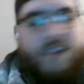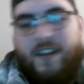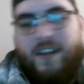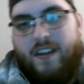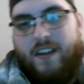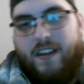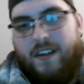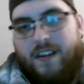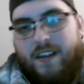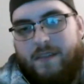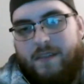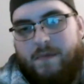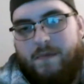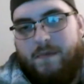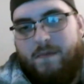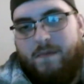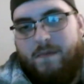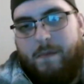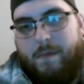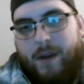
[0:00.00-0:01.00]
the
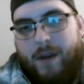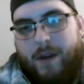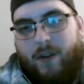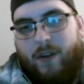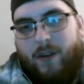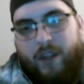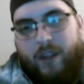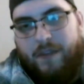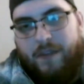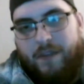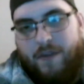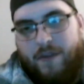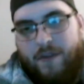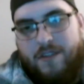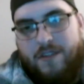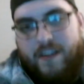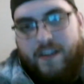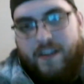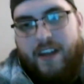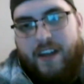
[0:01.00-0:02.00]
barrel aged
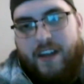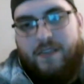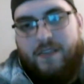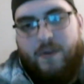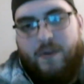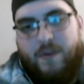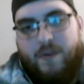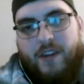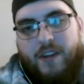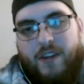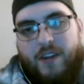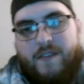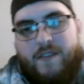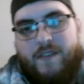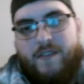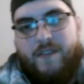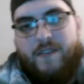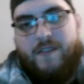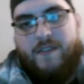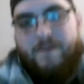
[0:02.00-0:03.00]
version of that's really
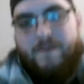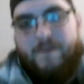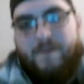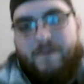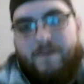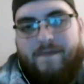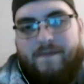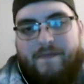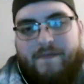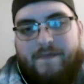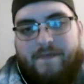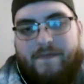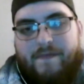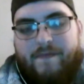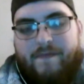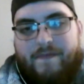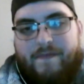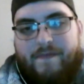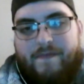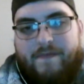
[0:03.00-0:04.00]
nice too.
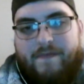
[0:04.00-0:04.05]
Yeah.